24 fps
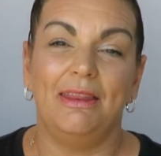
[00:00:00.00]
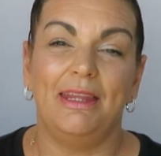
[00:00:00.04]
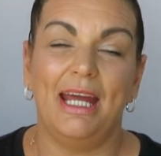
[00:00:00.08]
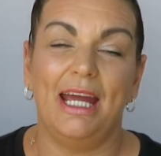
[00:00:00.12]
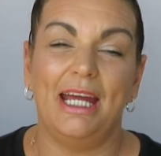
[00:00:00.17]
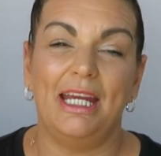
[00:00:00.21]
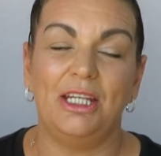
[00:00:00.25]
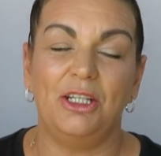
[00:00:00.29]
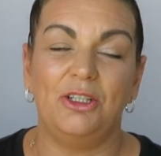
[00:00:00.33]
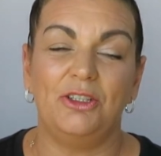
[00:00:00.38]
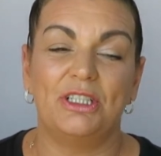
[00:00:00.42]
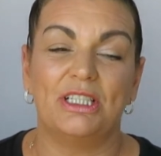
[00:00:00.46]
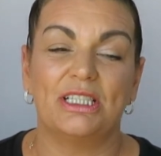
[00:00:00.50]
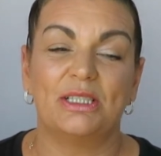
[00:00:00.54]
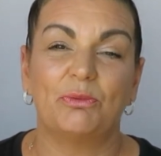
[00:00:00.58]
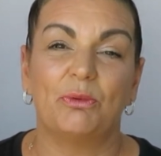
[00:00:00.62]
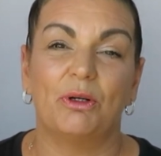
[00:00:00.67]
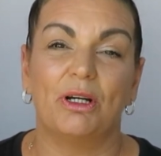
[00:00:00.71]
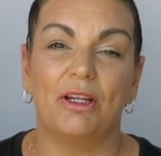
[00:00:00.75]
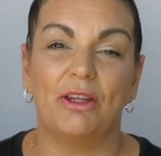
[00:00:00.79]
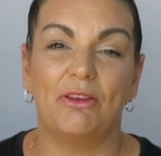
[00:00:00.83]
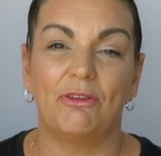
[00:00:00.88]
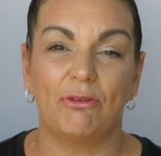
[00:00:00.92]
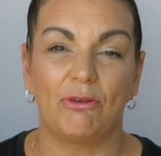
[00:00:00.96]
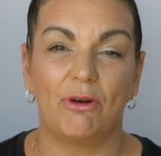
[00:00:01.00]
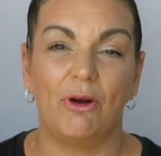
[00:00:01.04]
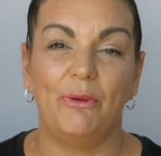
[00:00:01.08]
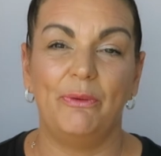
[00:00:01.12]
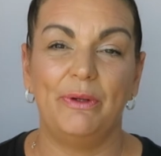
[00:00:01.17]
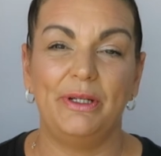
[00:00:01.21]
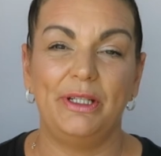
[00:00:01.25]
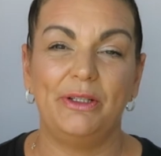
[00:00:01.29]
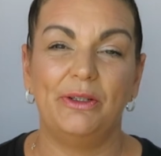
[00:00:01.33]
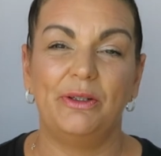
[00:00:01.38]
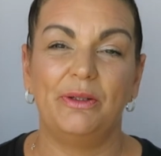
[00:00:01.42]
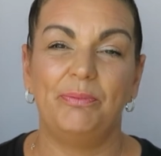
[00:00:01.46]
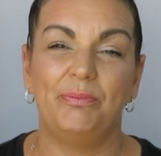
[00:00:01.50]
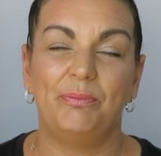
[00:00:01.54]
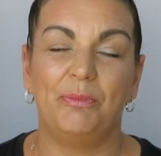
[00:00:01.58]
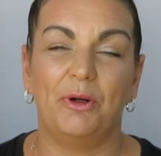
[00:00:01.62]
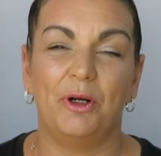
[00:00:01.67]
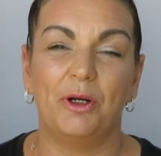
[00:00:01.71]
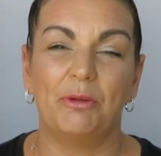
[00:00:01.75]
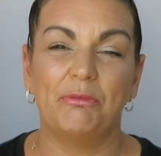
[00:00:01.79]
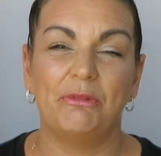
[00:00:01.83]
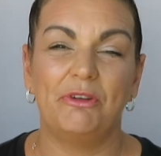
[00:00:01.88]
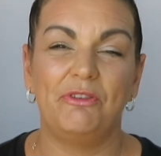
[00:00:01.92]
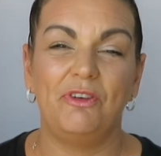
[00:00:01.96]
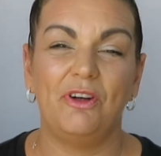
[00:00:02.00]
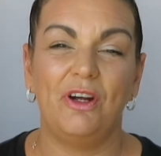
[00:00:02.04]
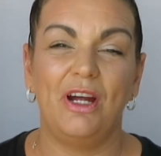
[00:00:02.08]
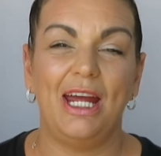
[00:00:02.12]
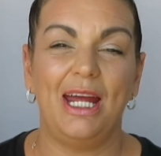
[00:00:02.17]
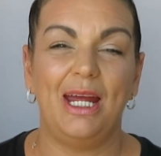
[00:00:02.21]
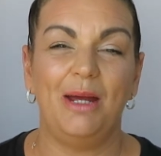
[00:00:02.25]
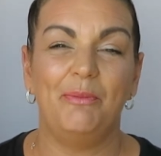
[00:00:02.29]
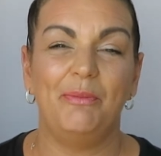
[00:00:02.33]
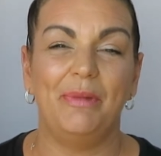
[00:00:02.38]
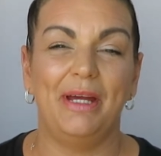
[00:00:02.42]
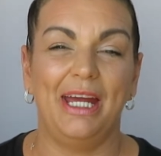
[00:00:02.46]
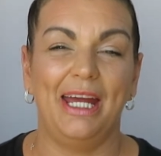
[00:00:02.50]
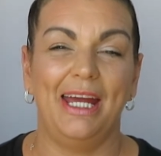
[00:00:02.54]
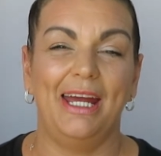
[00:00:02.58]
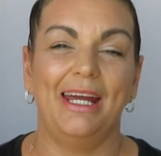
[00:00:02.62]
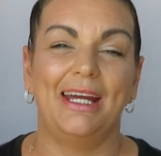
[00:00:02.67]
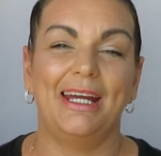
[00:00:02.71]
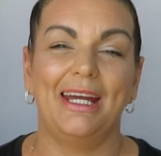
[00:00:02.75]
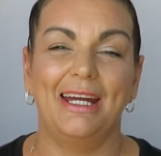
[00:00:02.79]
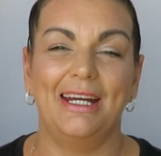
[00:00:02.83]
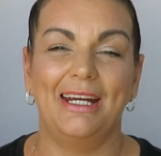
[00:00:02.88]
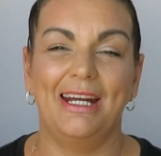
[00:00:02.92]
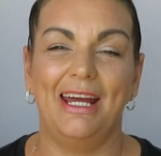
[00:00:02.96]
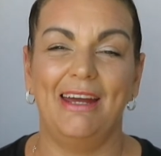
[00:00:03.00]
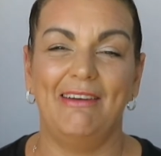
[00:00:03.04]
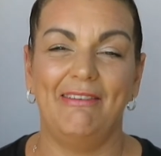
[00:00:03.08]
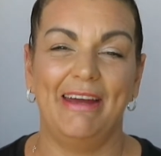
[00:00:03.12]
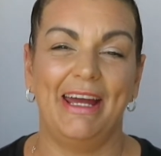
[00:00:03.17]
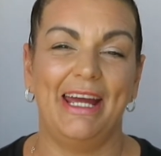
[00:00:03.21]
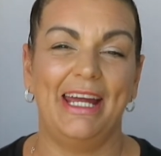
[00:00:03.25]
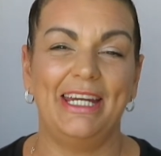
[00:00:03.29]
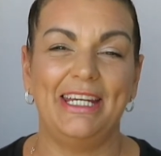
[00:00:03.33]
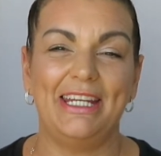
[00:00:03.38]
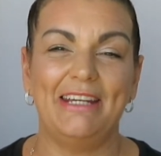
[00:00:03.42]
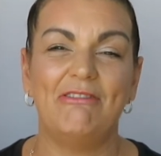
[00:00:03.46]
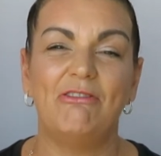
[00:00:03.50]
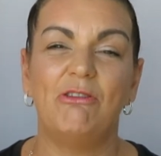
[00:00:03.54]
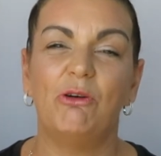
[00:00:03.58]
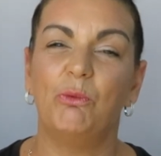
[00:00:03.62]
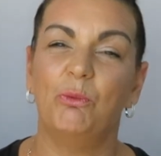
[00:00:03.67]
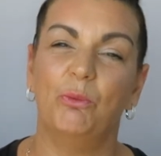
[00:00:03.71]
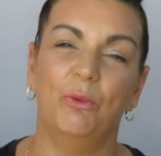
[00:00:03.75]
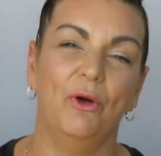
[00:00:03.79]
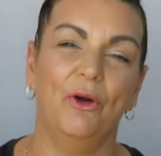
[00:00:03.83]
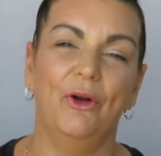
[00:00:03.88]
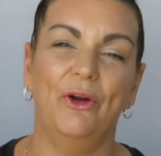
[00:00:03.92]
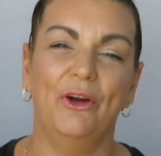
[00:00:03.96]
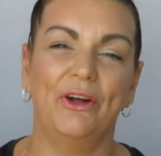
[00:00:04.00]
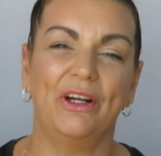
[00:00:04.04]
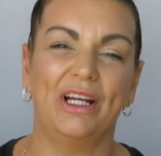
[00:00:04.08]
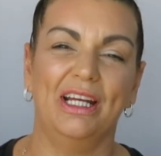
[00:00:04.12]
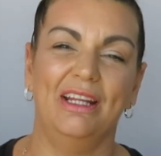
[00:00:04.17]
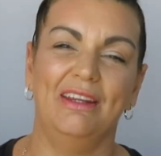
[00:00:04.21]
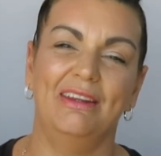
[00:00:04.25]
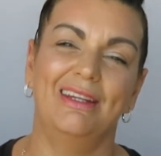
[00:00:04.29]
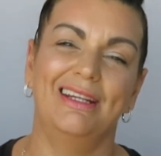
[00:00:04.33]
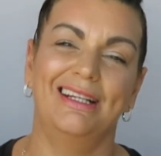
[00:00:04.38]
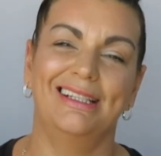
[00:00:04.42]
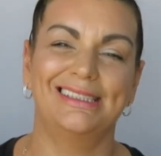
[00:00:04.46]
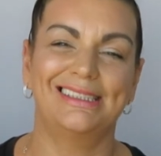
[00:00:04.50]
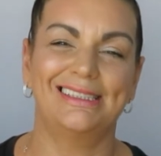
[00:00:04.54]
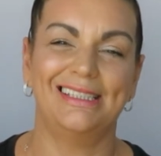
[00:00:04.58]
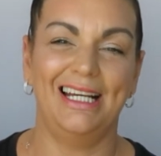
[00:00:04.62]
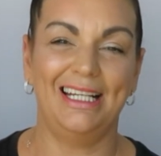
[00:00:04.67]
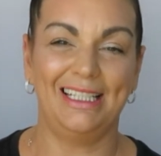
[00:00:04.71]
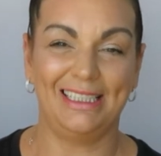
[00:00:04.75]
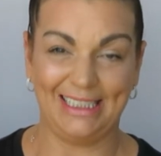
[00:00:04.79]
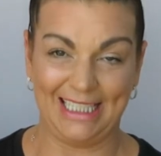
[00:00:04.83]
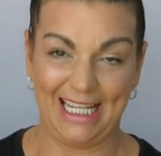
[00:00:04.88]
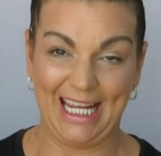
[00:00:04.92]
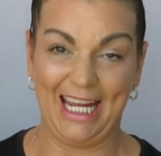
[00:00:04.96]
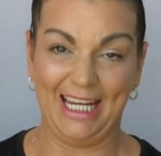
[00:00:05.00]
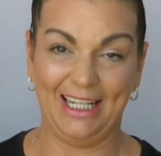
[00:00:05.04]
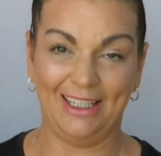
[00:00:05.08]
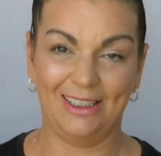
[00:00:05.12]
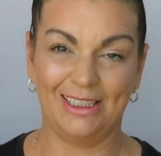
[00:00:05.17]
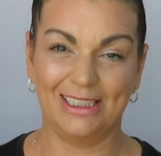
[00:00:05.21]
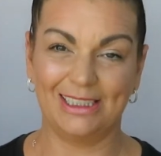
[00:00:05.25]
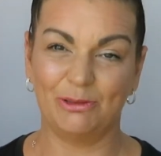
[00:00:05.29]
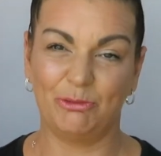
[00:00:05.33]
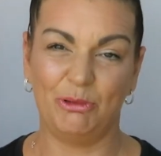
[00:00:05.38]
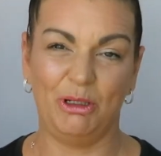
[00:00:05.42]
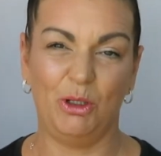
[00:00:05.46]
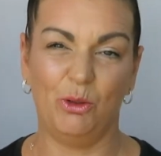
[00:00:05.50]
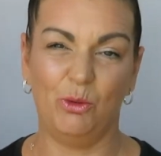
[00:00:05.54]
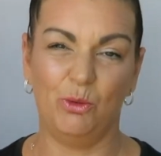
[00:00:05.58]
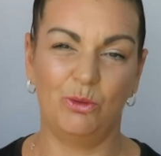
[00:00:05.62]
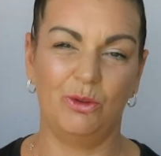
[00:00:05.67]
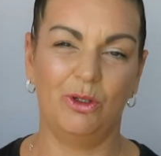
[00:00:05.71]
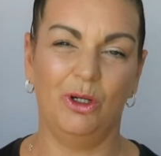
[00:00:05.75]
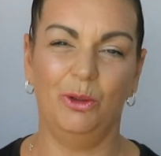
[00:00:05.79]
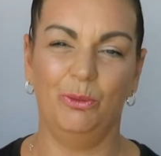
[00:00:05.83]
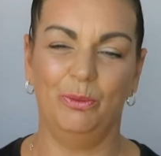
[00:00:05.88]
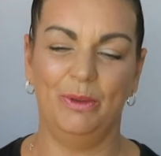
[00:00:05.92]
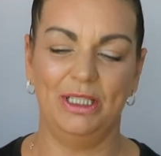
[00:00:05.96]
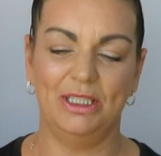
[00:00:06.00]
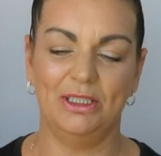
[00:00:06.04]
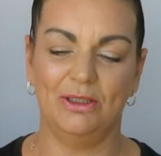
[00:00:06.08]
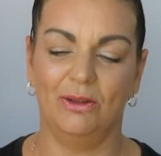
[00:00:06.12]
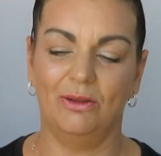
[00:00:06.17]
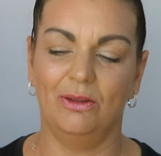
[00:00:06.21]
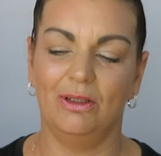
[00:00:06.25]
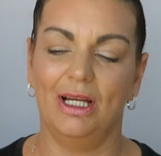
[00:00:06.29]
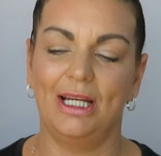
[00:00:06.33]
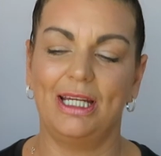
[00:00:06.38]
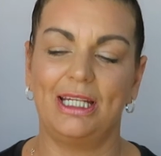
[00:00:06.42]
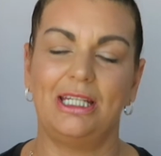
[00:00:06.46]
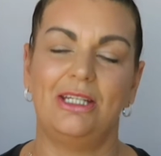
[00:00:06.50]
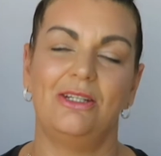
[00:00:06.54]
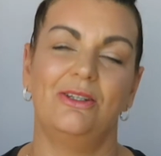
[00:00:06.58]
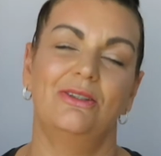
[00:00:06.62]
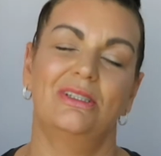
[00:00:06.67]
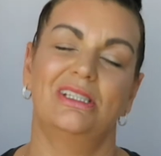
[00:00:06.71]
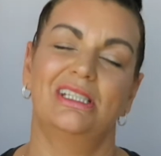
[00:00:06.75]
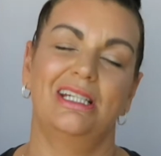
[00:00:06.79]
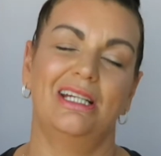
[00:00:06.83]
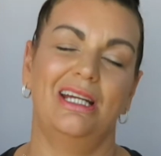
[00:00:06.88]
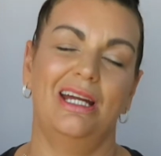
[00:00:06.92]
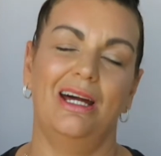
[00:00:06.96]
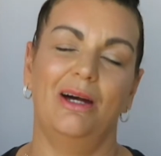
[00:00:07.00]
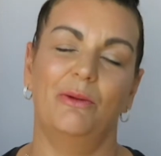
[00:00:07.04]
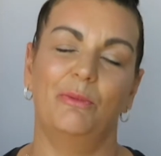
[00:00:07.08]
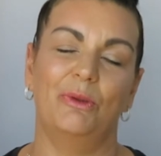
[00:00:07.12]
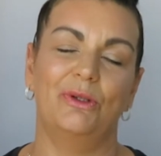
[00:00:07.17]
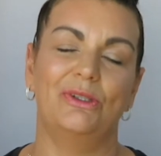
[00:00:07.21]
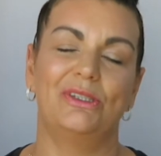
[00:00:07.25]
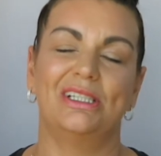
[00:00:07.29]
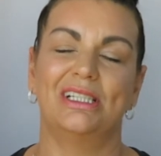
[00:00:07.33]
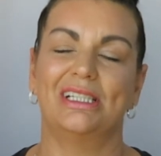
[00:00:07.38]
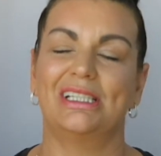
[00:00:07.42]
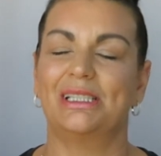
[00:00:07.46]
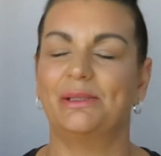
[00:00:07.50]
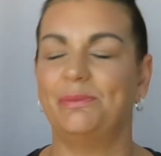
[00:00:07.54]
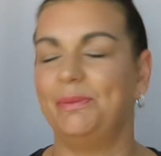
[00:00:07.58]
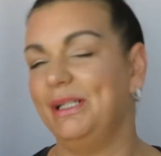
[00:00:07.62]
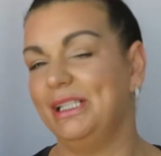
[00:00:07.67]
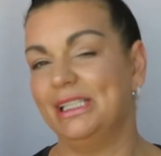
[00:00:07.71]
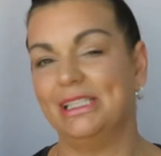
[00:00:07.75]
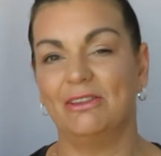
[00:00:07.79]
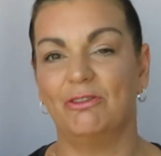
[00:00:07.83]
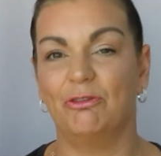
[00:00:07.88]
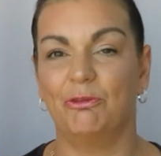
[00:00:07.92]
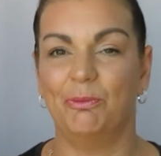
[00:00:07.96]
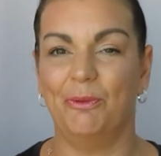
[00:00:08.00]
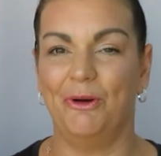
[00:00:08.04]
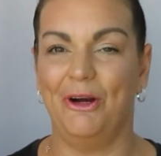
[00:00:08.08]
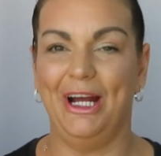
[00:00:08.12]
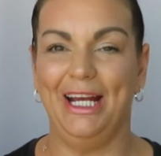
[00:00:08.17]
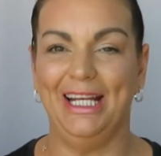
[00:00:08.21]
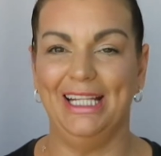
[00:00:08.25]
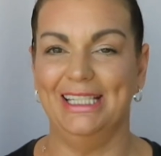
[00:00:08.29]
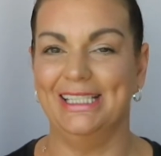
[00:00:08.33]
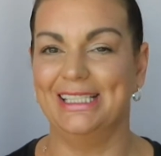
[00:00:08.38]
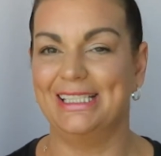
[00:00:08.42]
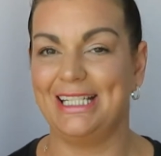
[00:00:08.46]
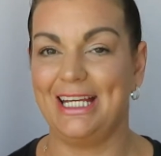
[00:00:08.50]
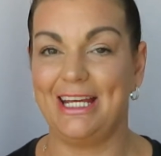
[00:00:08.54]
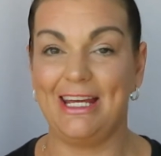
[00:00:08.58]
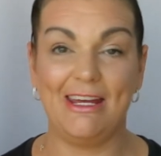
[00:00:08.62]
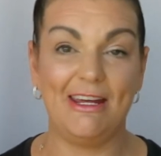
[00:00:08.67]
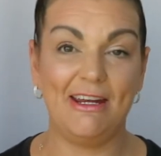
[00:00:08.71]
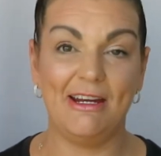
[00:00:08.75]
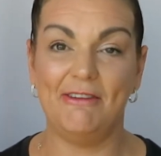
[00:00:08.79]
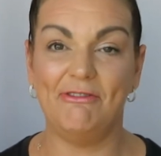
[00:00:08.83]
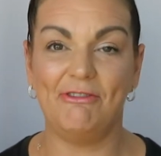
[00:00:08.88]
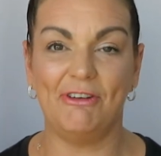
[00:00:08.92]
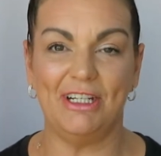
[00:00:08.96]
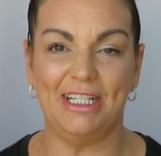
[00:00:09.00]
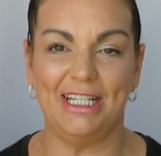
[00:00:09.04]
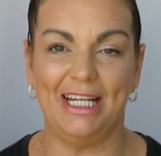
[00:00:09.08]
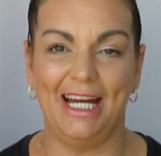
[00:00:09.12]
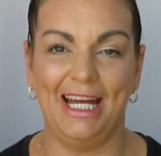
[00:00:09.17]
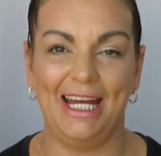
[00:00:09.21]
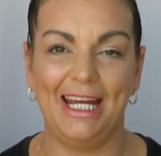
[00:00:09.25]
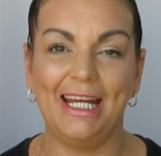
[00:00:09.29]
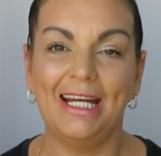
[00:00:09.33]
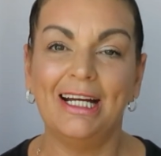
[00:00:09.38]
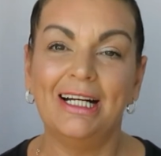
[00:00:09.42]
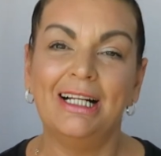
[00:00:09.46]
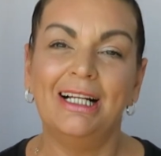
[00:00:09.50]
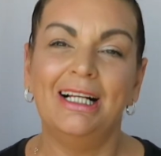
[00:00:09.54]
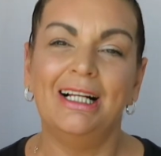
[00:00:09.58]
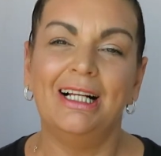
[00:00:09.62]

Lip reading: that you just want to throw in your bottom of your handbag and have handy for work and things like that, because we all know we don't like using our most expensive brands every day,